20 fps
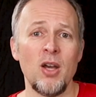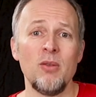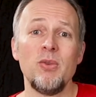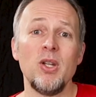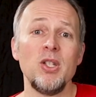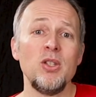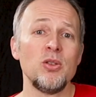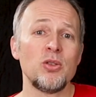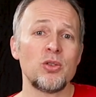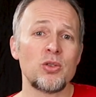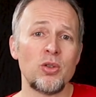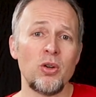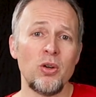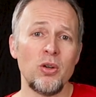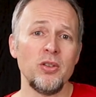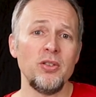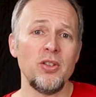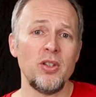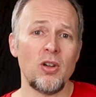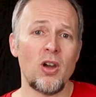When you
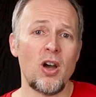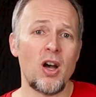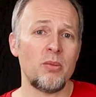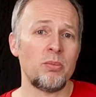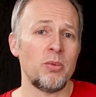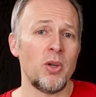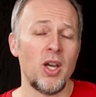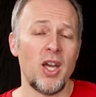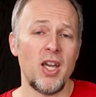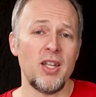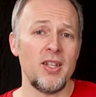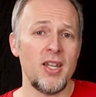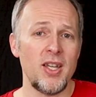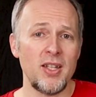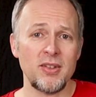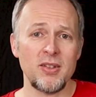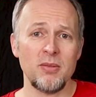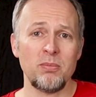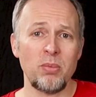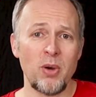turn the knob and
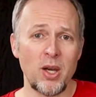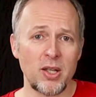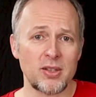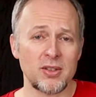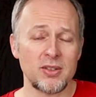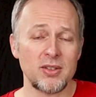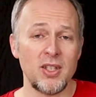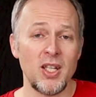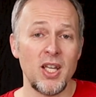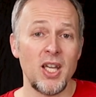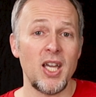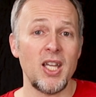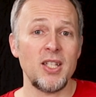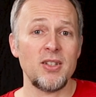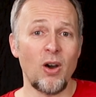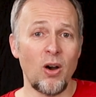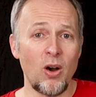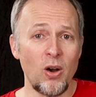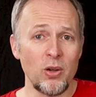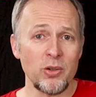hit the button,
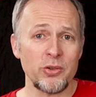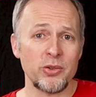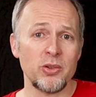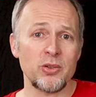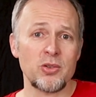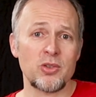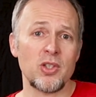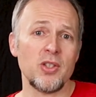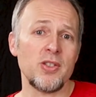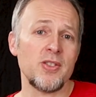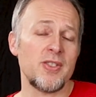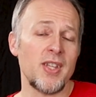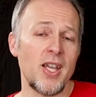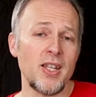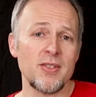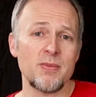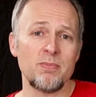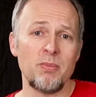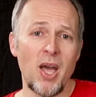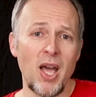it also just
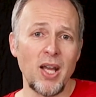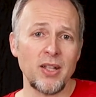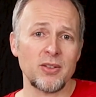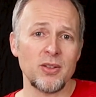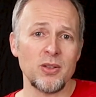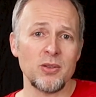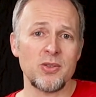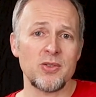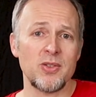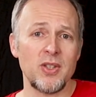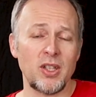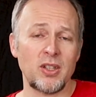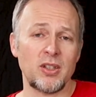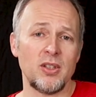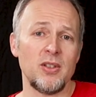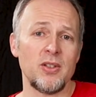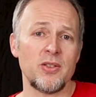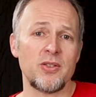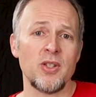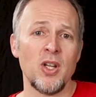sends back those
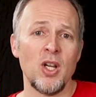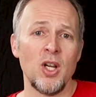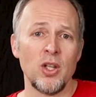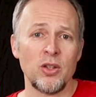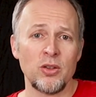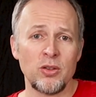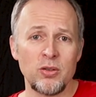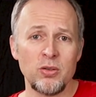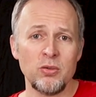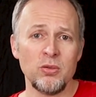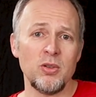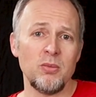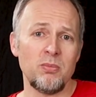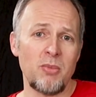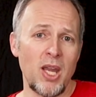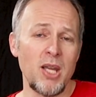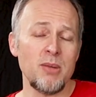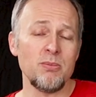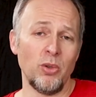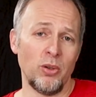signals to the
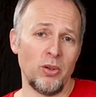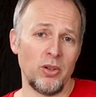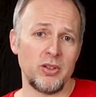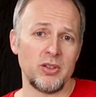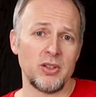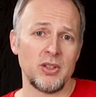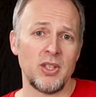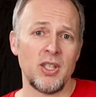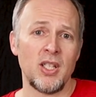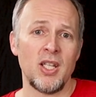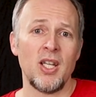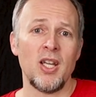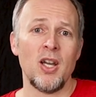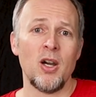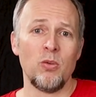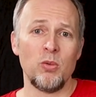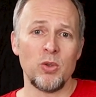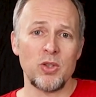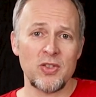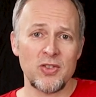mainboard,
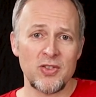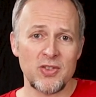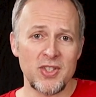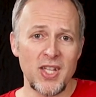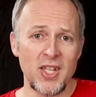which